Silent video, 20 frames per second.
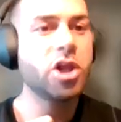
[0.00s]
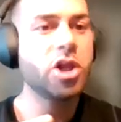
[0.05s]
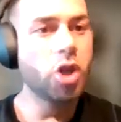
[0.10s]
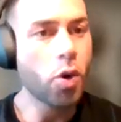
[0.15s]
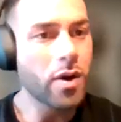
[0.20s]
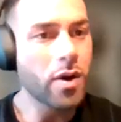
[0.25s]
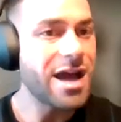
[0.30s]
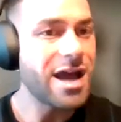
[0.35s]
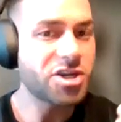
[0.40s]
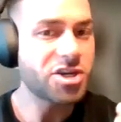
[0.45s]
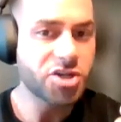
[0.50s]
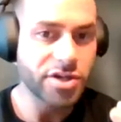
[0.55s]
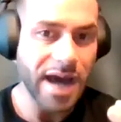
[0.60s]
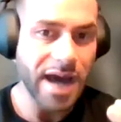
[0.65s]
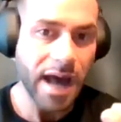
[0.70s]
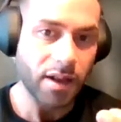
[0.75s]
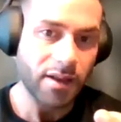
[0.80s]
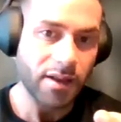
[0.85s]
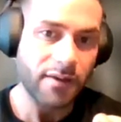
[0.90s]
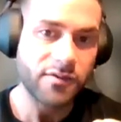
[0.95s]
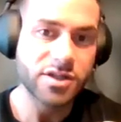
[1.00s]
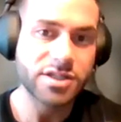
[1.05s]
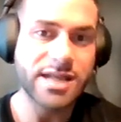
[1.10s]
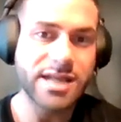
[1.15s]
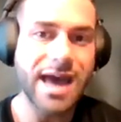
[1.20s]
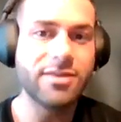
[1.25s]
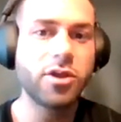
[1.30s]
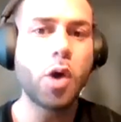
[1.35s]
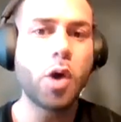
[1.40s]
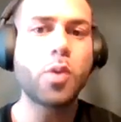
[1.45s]
lower estradiol
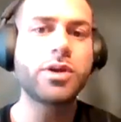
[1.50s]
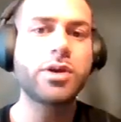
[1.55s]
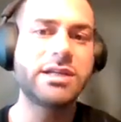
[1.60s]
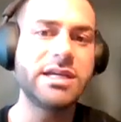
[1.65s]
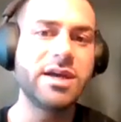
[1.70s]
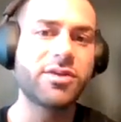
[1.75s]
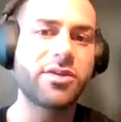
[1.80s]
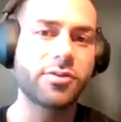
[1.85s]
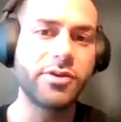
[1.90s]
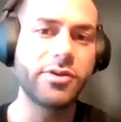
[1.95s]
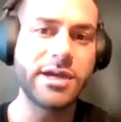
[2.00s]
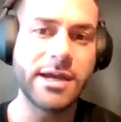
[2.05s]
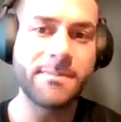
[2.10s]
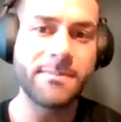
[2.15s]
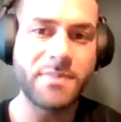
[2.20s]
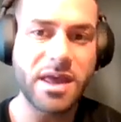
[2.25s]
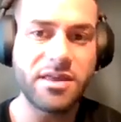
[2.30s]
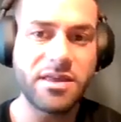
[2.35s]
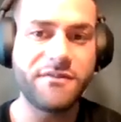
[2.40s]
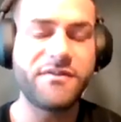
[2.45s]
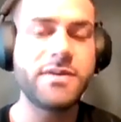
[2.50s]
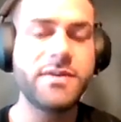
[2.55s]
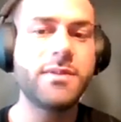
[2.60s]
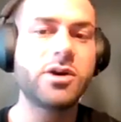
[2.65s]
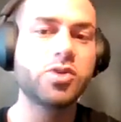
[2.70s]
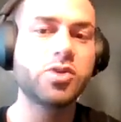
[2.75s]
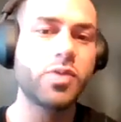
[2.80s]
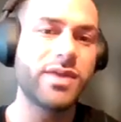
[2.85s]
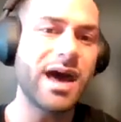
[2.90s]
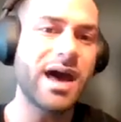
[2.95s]
levels, and lower T3 in the
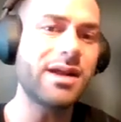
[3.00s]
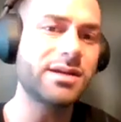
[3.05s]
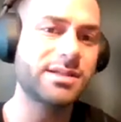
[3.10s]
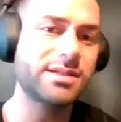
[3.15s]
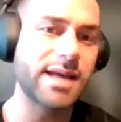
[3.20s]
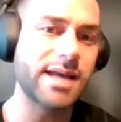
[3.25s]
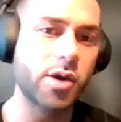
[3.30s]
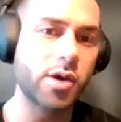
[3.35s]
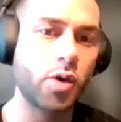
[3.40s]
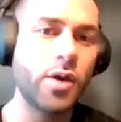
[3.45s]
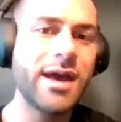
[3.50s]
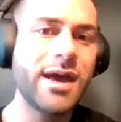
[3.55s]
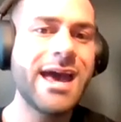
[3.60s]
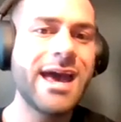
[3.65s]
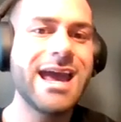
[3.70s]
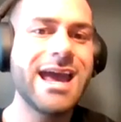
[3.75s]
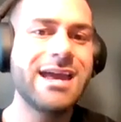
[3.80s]
females without a cycle,